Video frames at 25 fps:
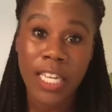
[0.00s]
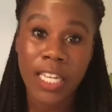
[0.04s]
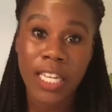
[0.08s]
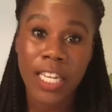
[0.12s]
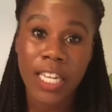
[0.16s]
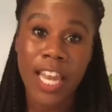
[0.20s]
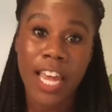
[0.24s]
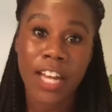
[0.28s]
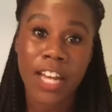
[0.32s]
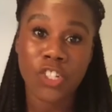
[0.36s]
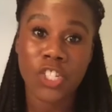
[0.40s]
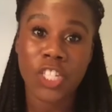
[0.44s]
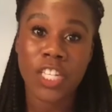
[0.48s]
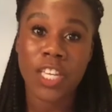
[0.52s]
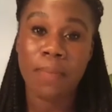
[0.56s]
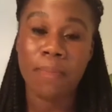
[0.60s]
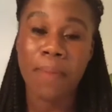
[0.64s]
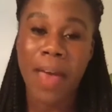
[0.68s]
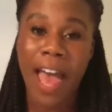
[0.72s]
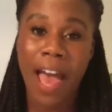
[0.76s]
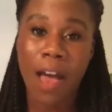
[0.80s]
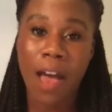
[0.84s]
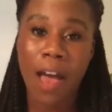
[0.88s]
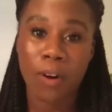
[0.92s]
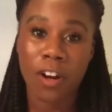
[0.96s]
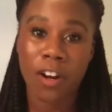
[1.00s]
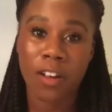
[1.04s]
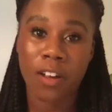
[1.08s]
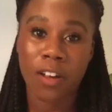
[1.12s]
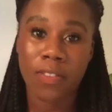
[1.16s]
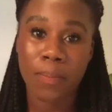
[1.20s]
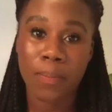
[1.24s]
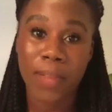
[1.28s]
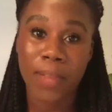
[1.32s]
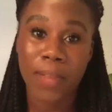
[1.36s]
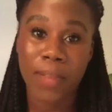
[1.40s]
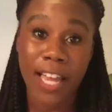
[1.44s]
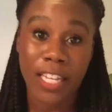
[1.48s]
can actually empower
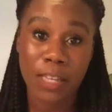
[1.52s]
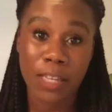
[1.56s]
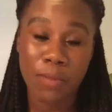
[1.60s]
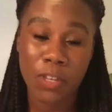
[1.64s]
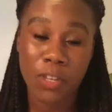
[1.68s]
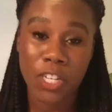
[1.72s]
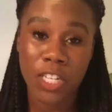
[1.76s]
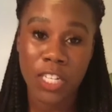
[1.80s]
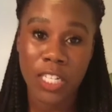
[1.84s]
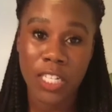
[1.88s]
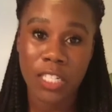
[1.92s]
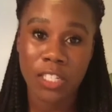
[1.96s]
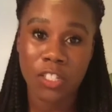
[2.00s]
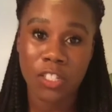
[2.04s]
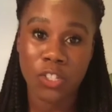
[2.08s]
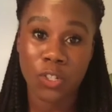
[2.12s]
the Black community